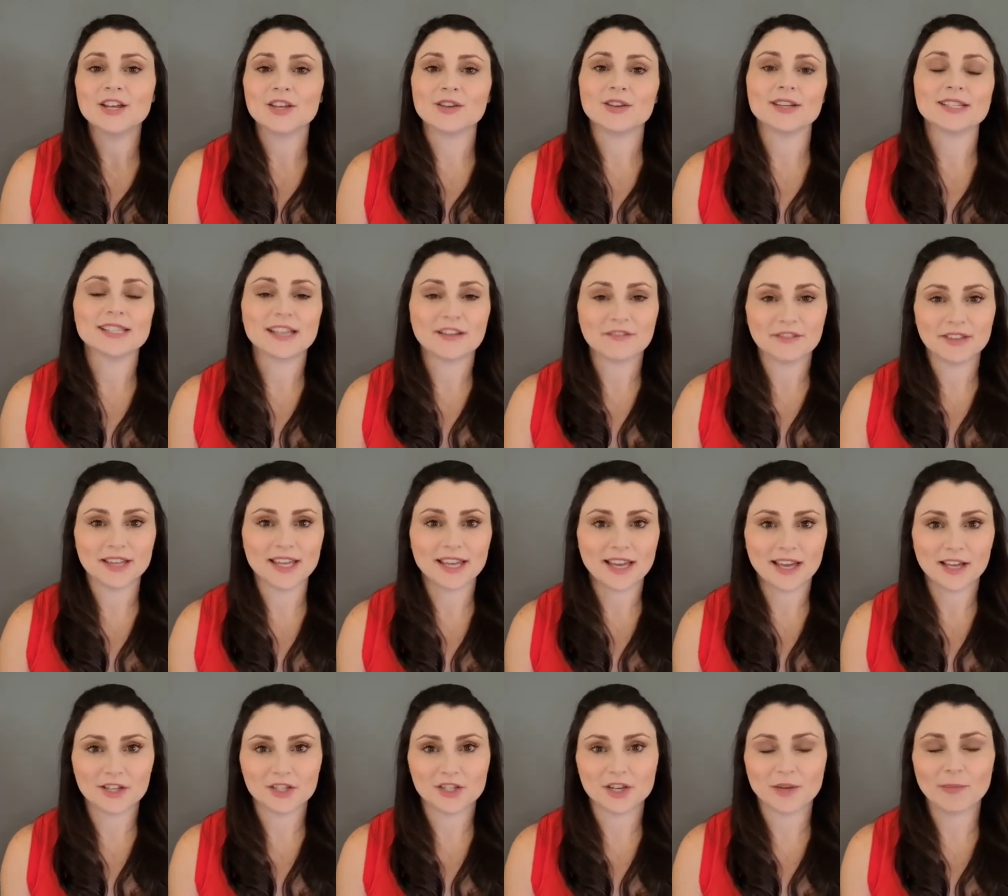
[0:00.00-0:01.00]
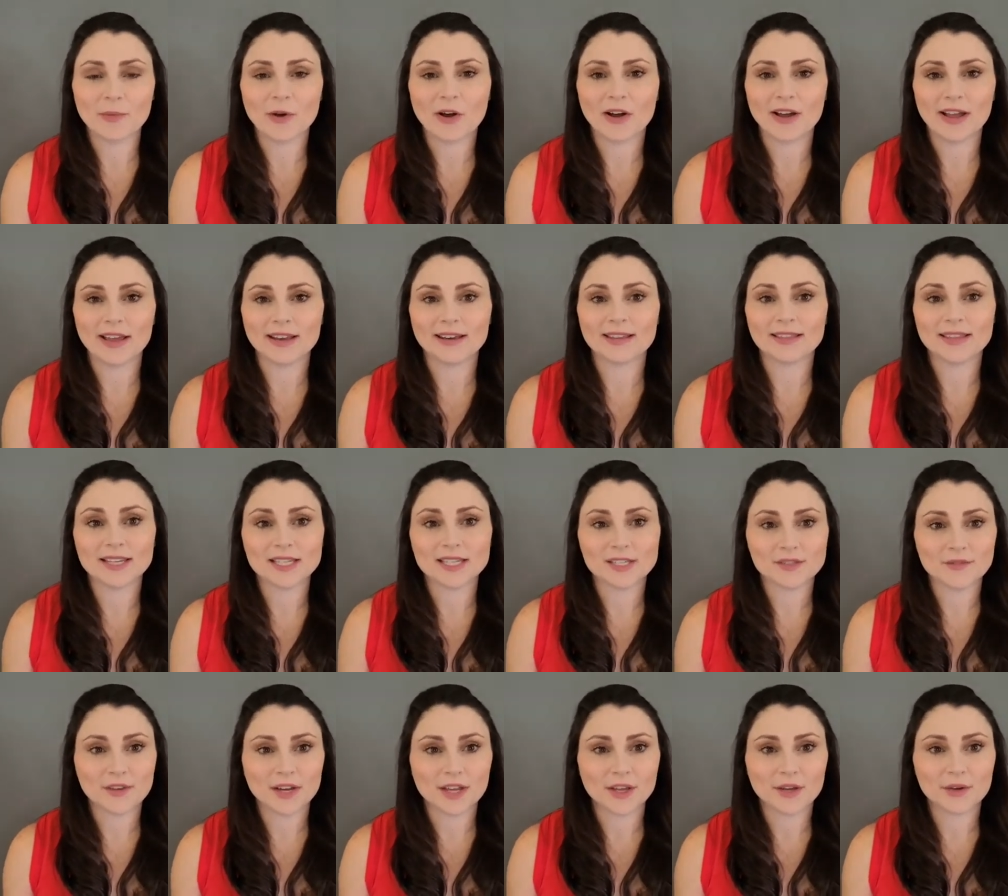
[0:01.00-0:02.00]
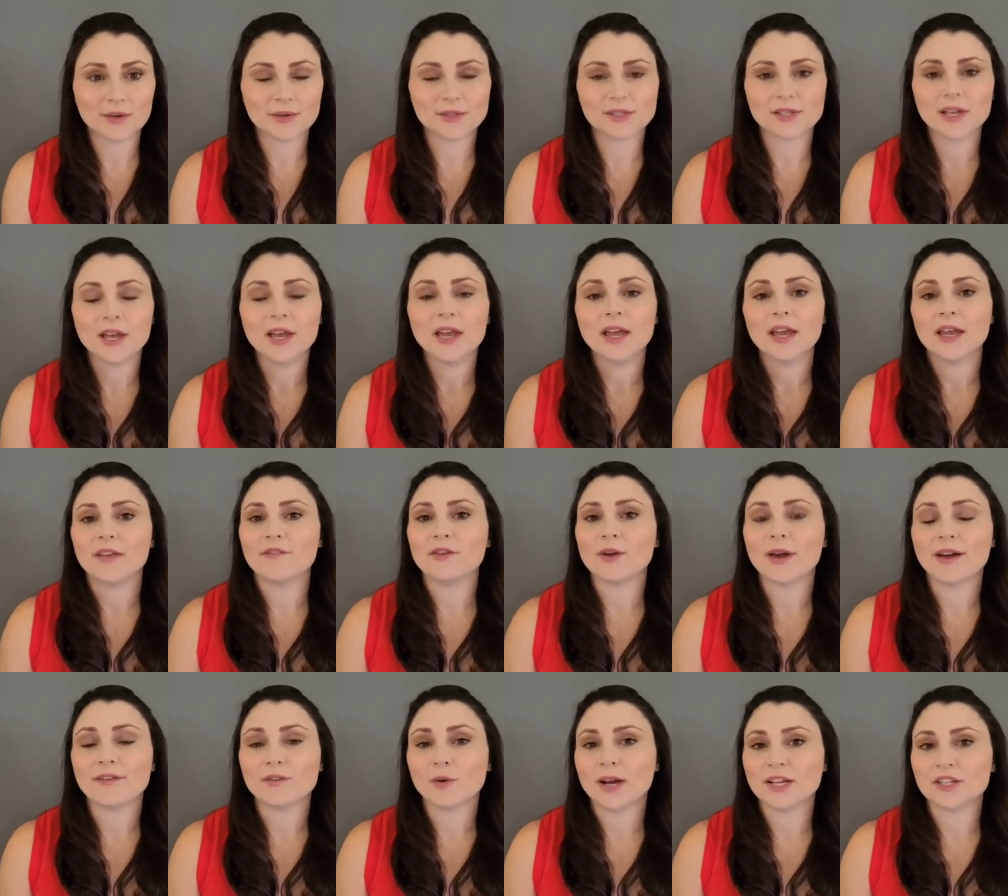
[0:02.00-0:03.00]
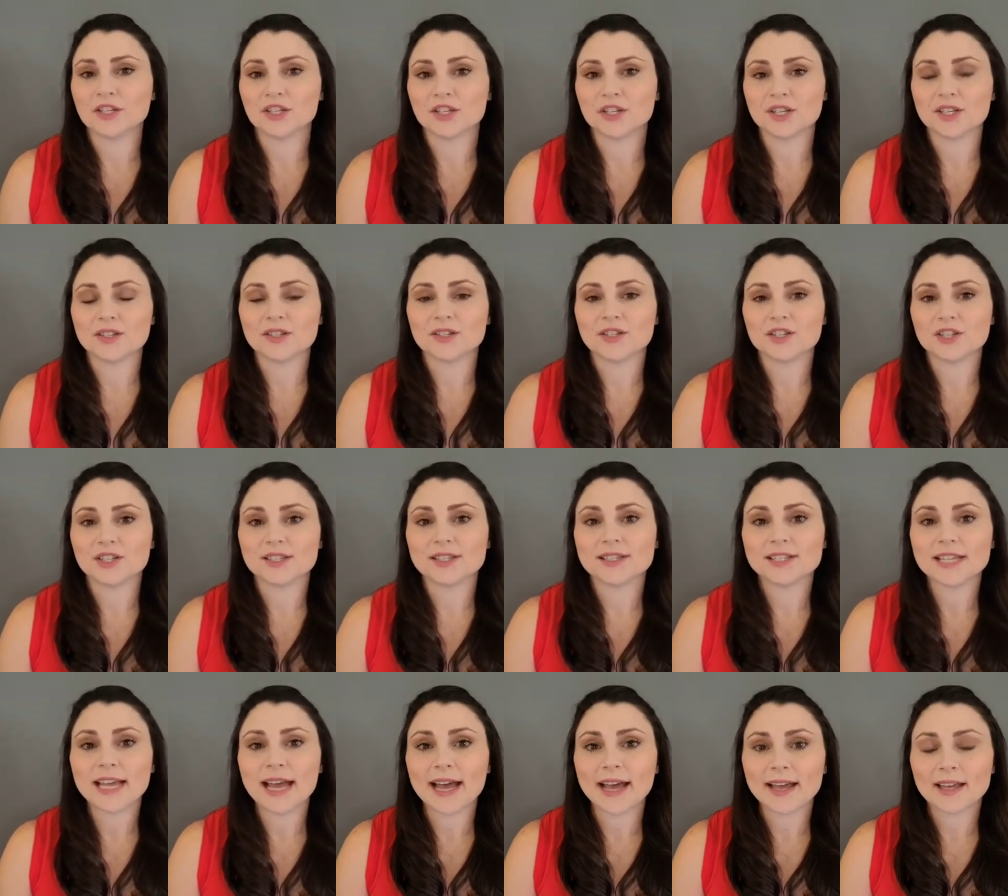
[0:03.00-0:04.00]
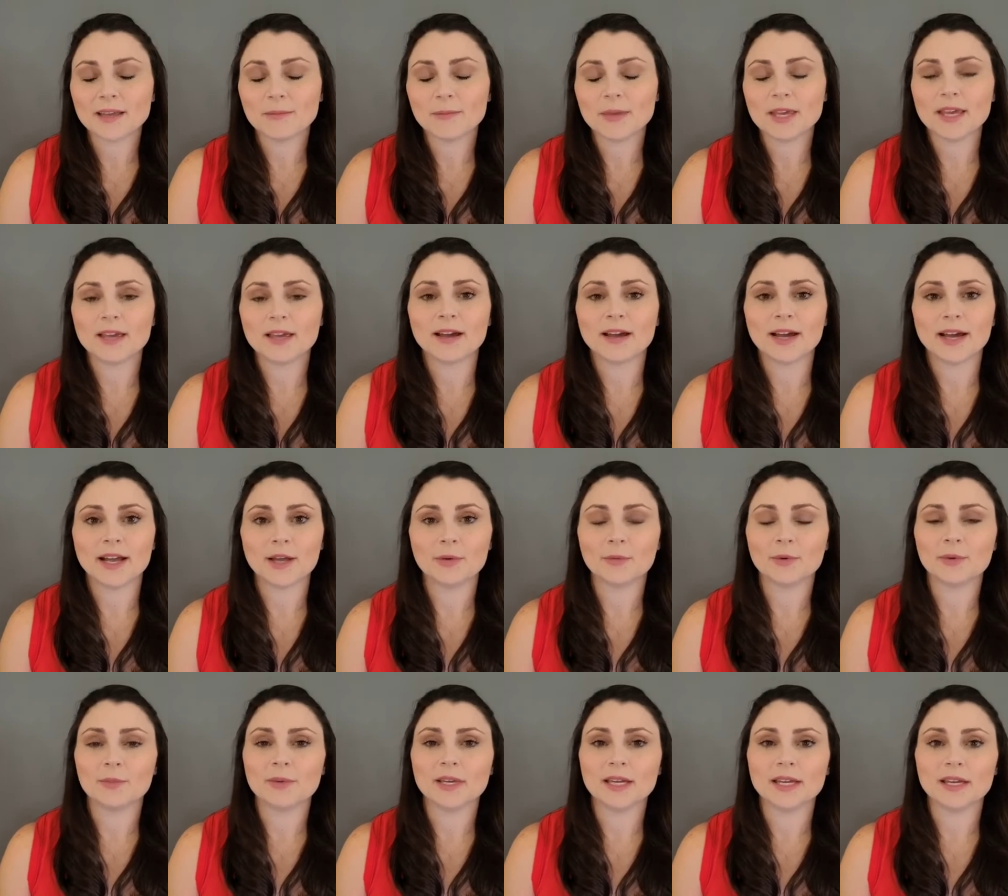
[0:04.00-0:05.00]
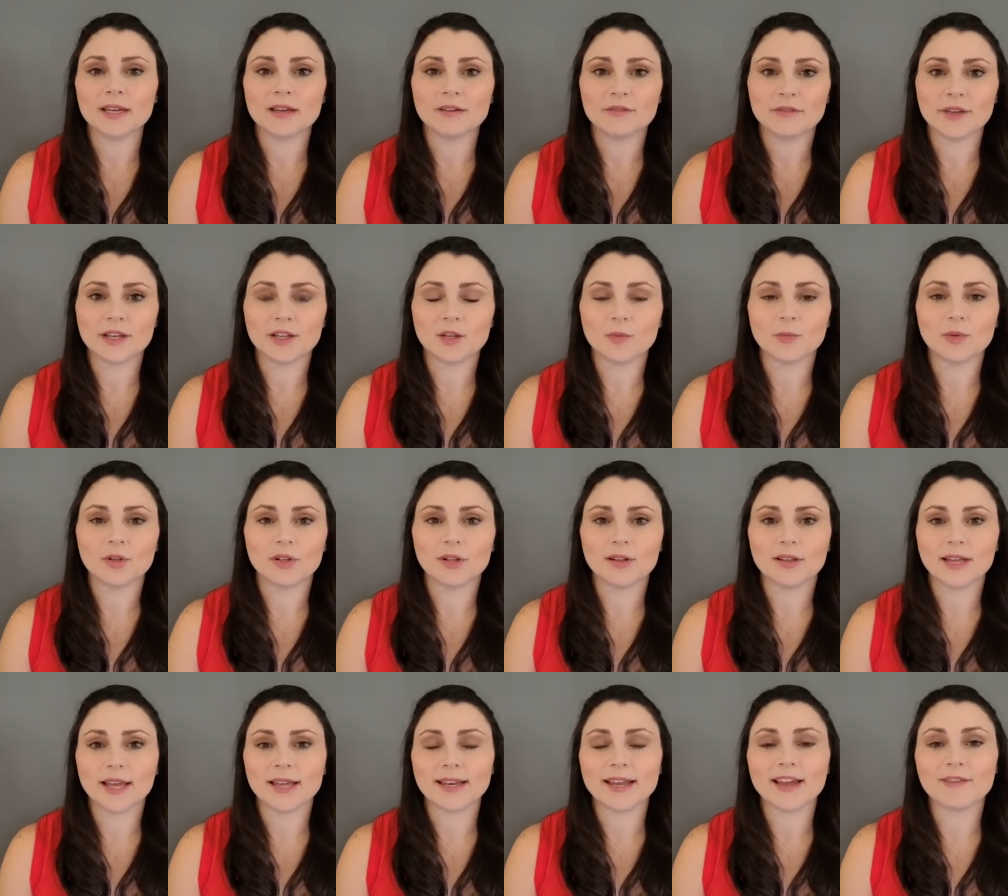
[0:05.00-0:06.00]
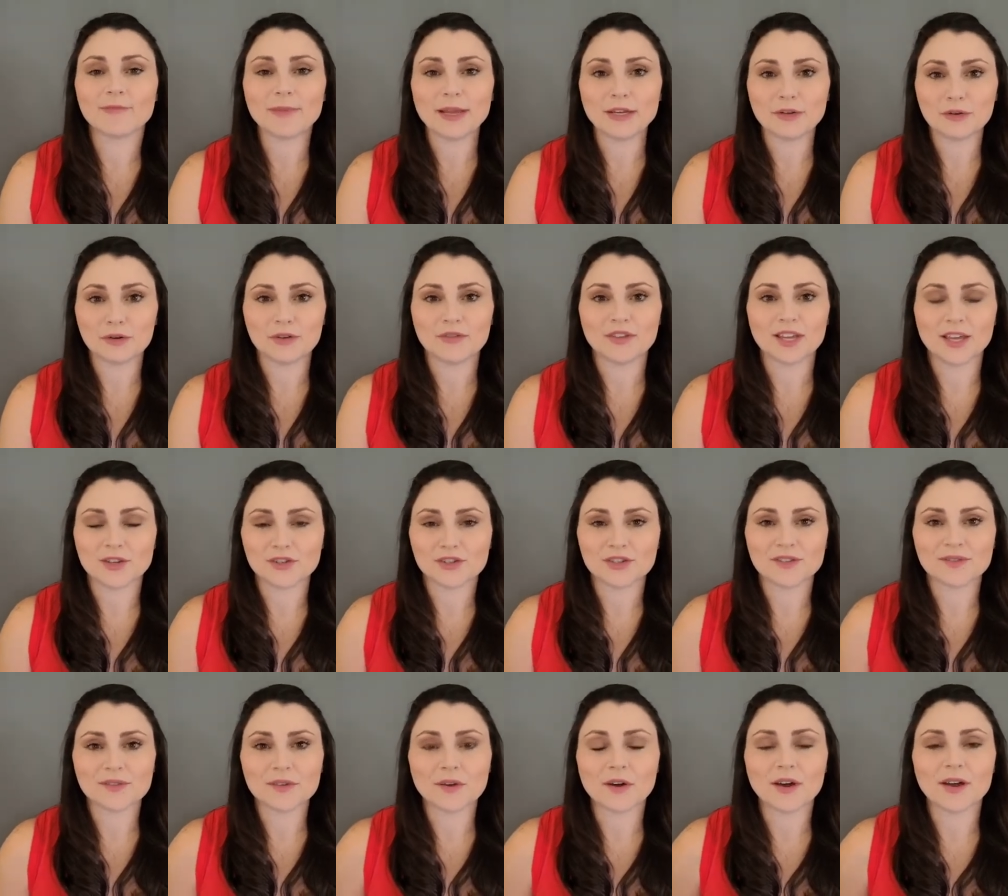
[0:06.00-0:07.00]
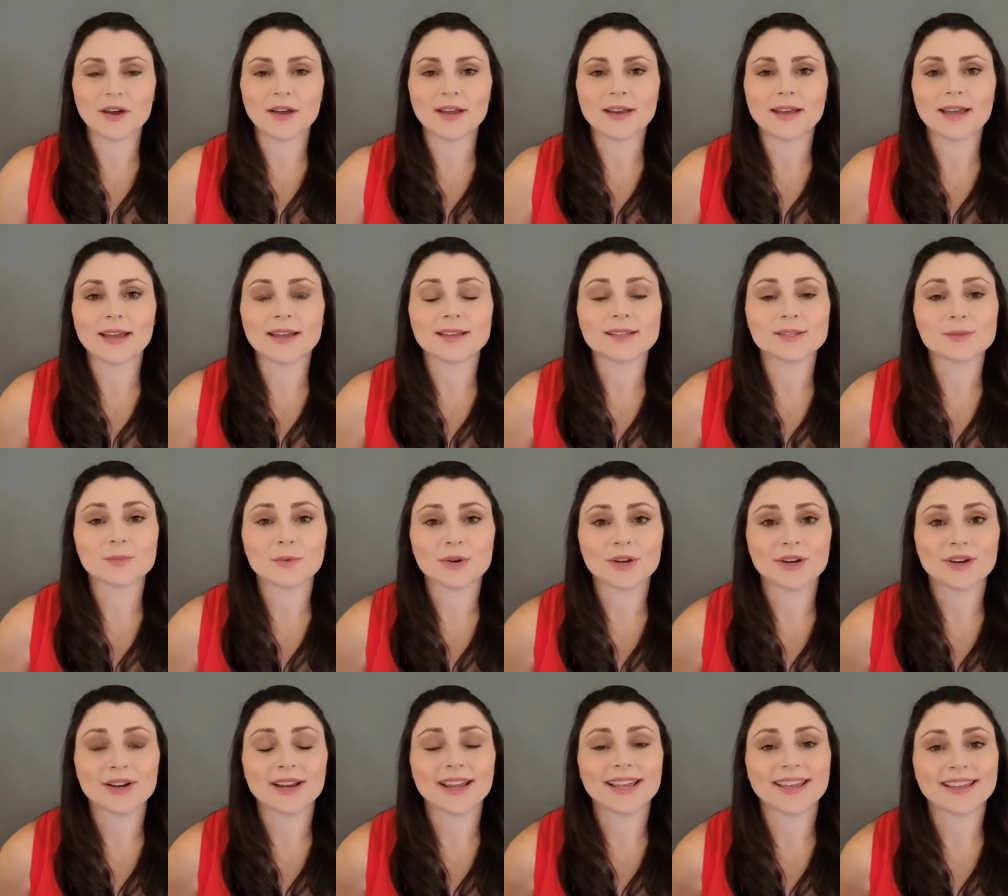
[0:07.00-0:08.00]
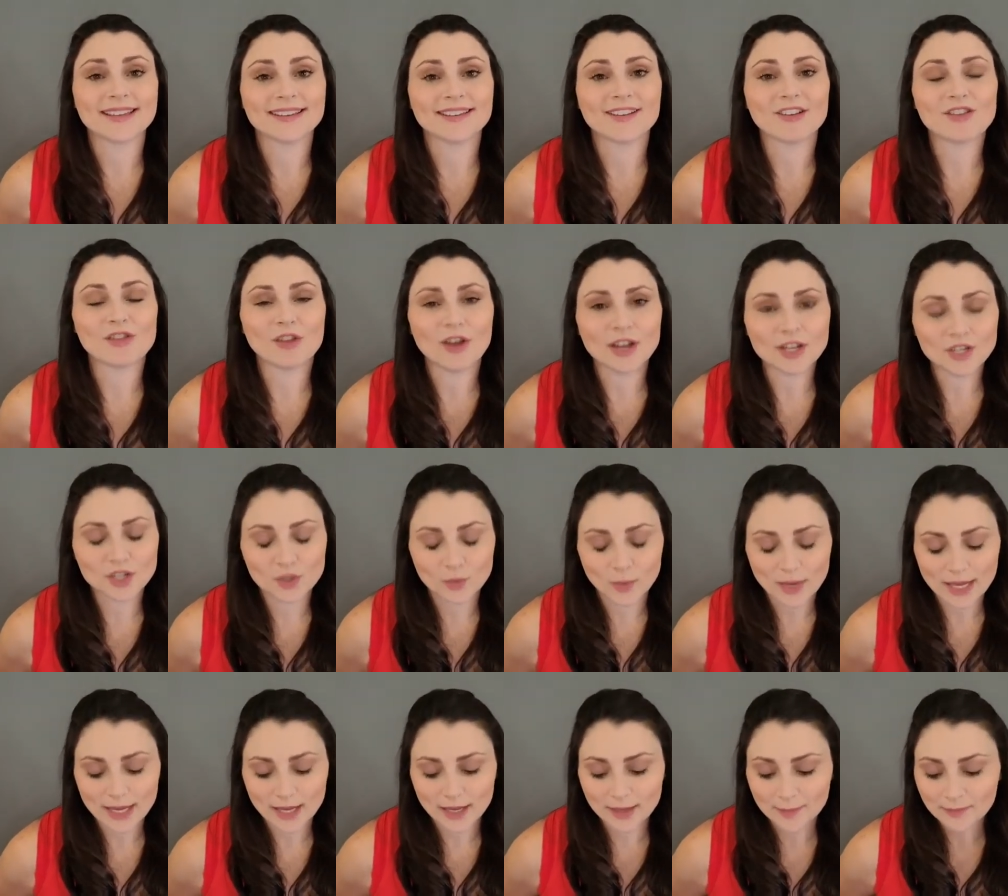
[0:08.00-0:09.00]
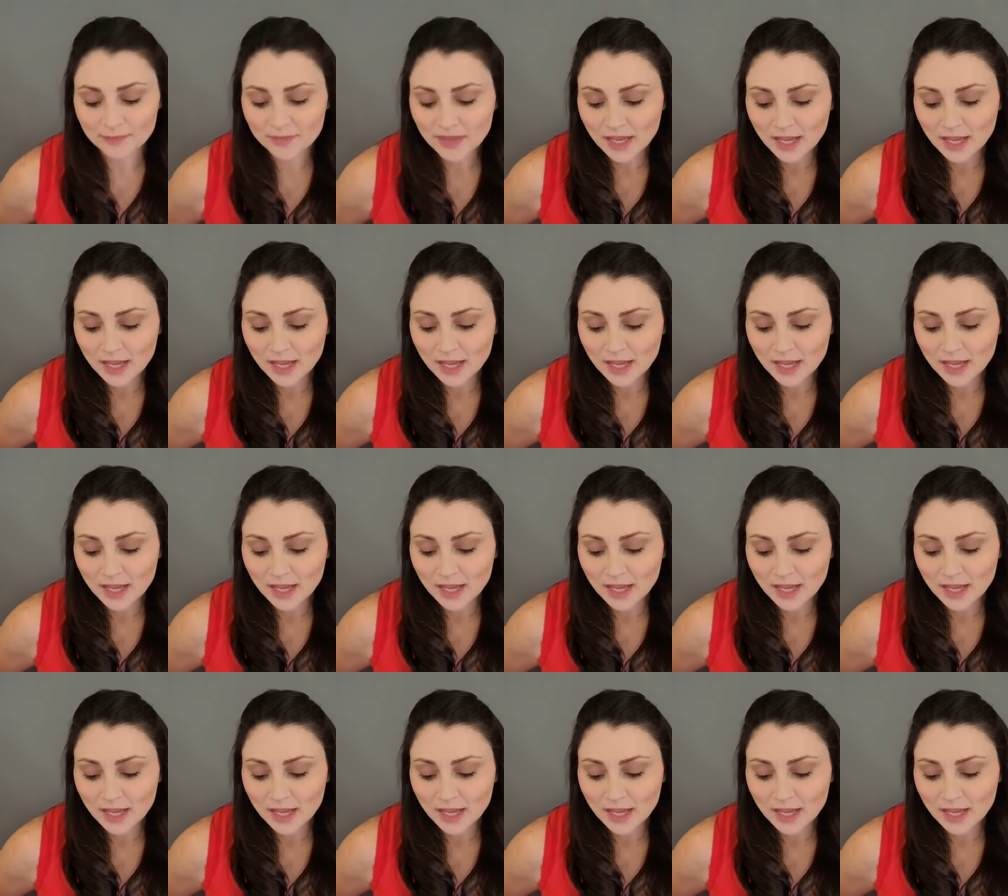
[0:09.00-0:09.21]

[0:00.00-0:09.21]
you could definitely catch up on these videos. If you have questions, just tag me. I will be available and have my notifications on as we're in launch week.